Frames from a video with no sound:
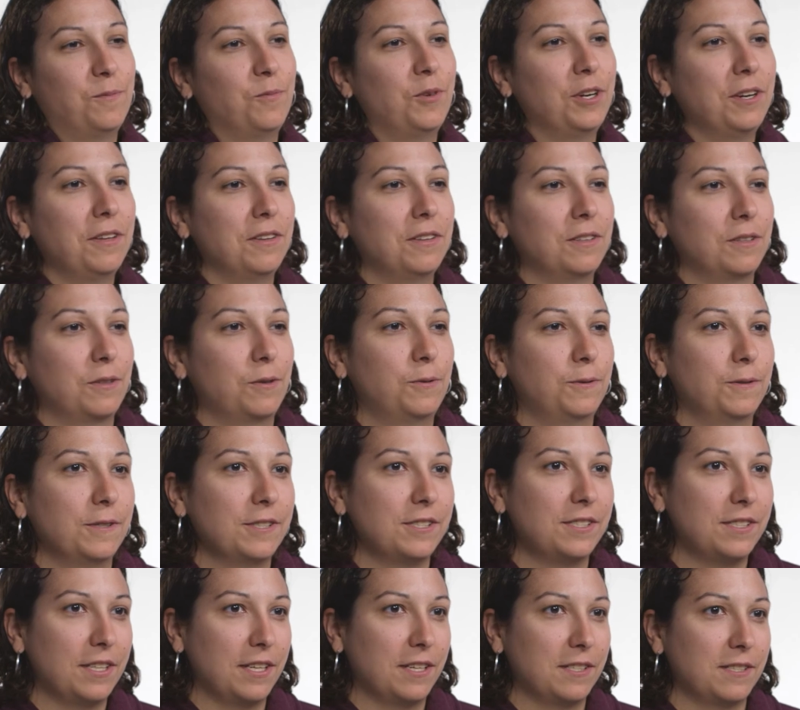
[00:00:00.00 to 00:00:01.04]
One of the
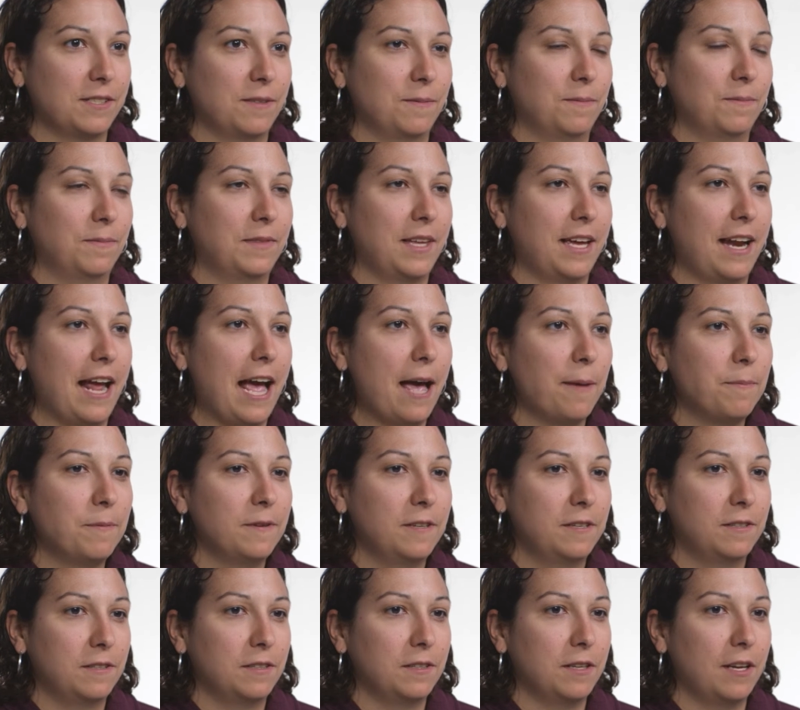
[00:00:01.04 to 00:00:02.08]
coolest things that
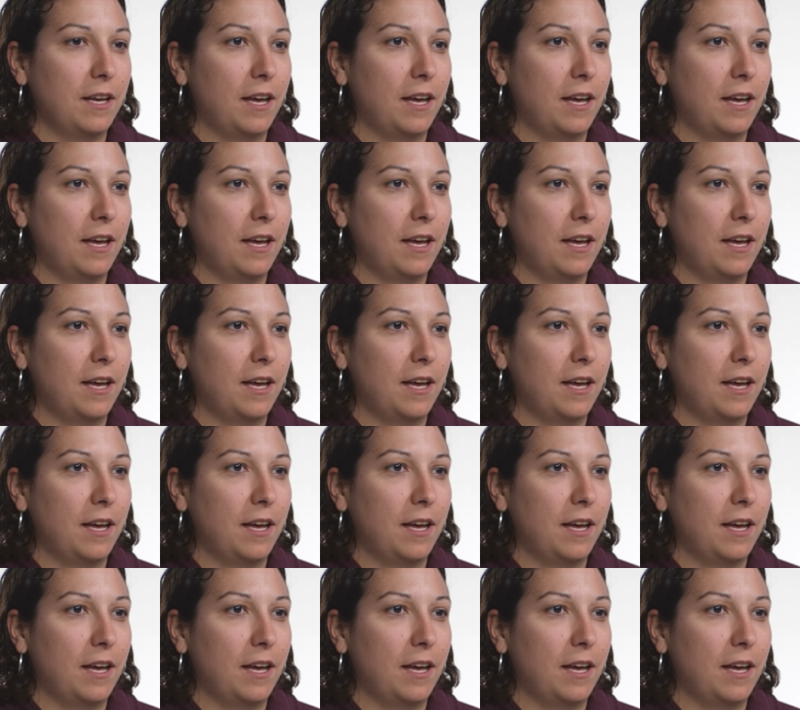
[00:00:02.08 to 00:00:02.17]
happened